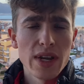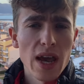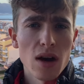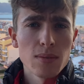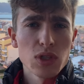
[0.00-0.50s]
of
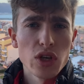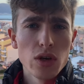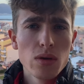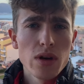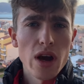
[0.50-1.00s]
get up
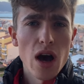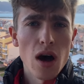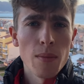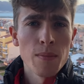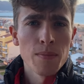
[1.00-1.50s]
to
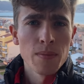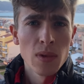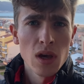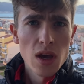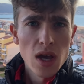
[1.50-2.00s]

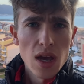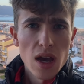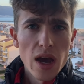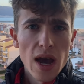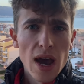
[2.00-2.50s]

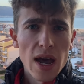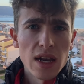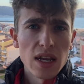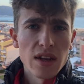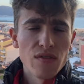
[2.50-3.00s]

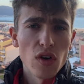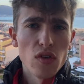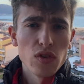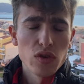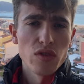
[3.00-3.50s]
and it
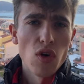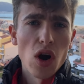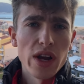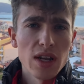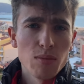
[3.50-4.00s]
involves the
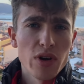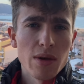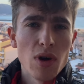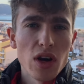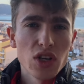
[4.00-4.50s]
riding
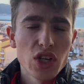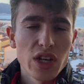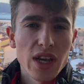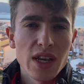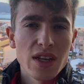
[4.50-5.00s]
pretty much,
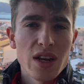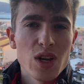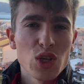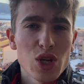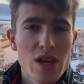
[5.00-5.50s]
eating
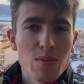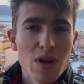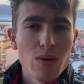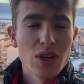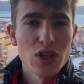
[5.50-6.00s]
and
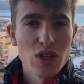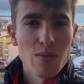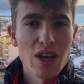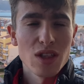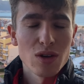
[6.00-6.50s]
sleeping, which is the
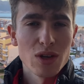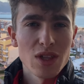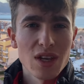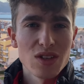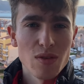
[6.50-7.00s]
main three
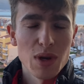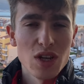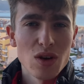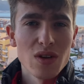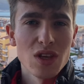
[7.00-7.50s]
things I've been
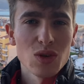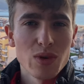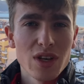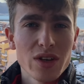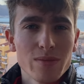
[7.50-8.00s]
doing this week.